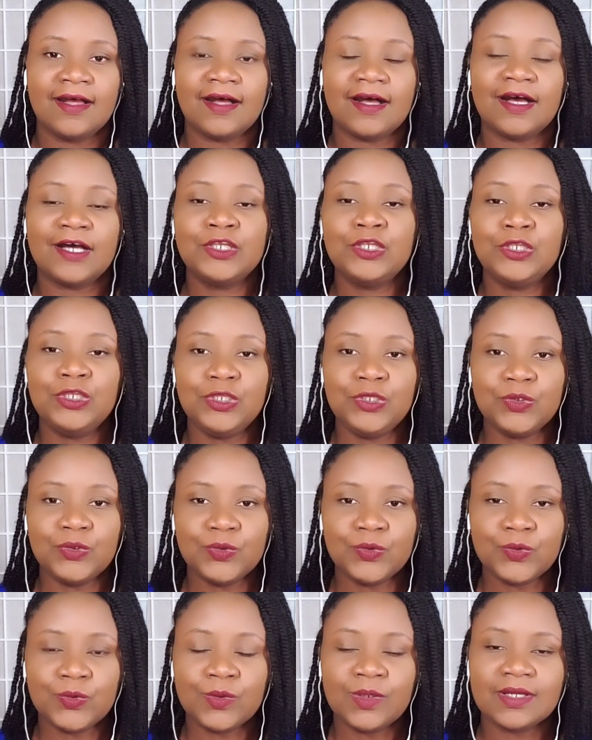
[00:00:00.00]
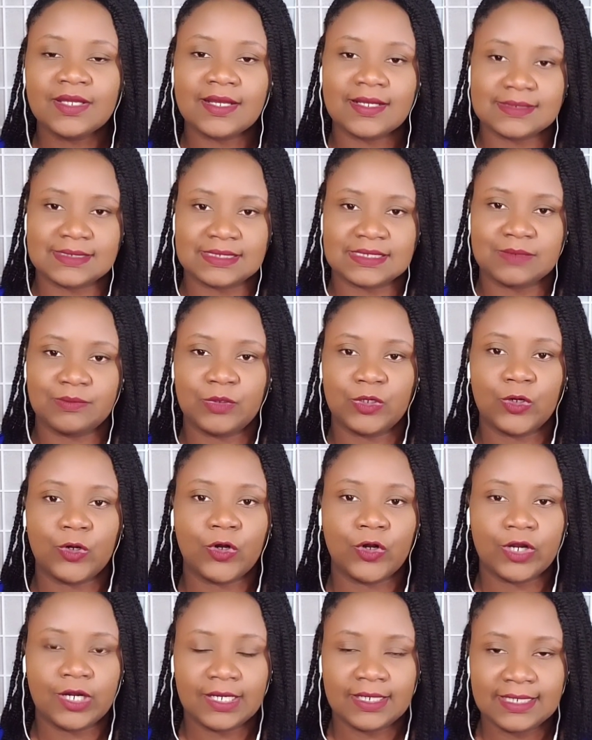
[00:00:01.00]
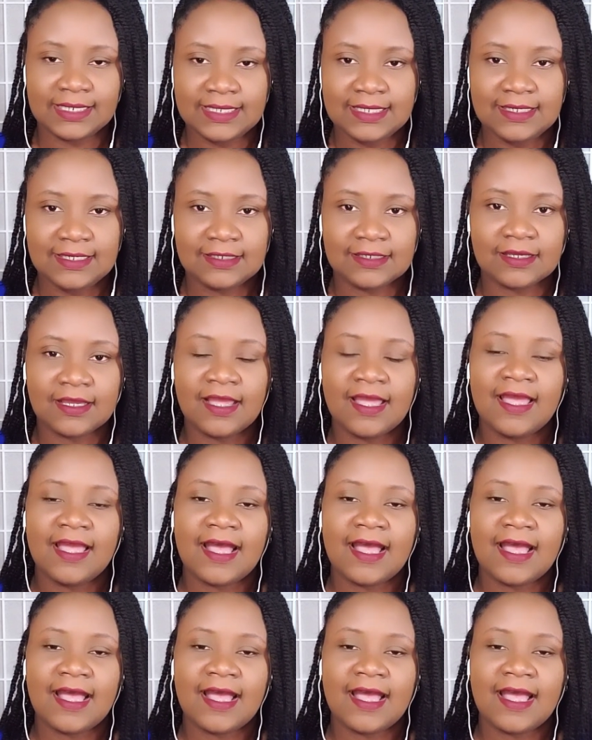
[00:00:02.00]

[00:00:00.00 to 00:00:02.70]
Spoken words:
a new customer or a lead.